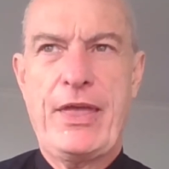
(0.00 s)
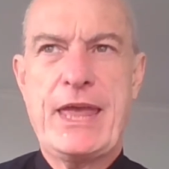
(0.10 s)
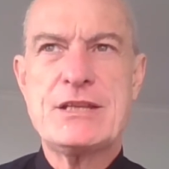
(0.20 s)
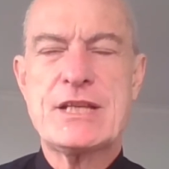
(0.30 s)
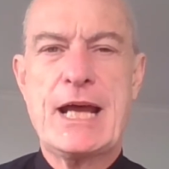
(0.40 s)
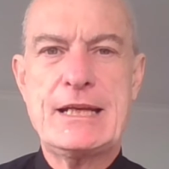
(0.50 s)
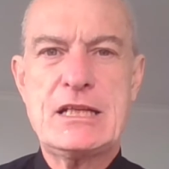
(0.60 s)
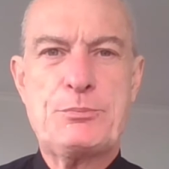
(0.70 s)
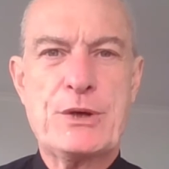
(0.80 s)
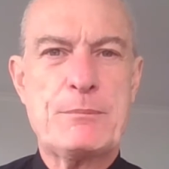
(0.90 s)
He said, I
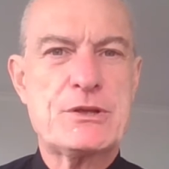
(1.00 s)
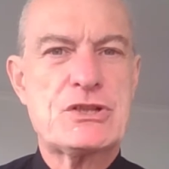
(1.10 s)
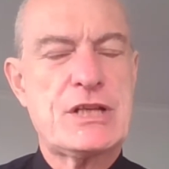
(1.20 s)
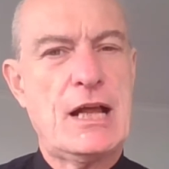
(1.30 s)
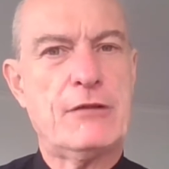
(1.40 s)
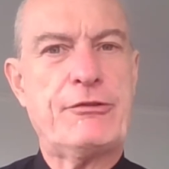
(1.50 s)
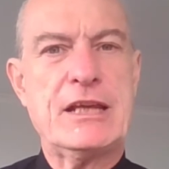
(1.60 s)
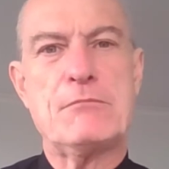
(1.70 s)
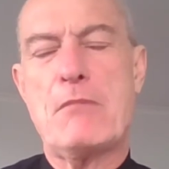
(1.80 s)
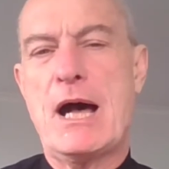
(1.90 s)
need to put up a shelf
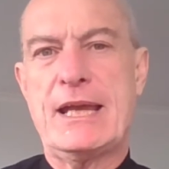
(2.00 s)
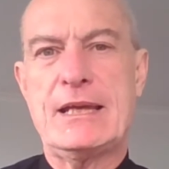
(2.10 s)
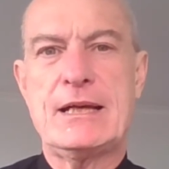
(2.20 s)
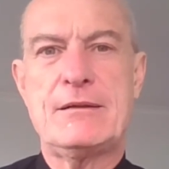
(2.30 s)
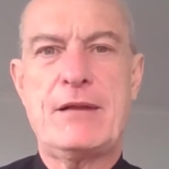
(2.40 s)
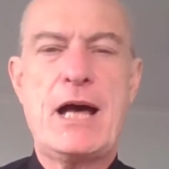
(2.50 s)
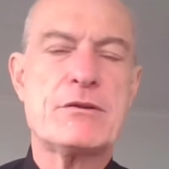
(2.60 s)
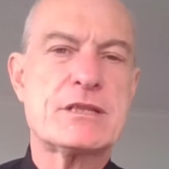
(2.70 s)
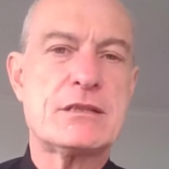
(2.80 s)
in my house.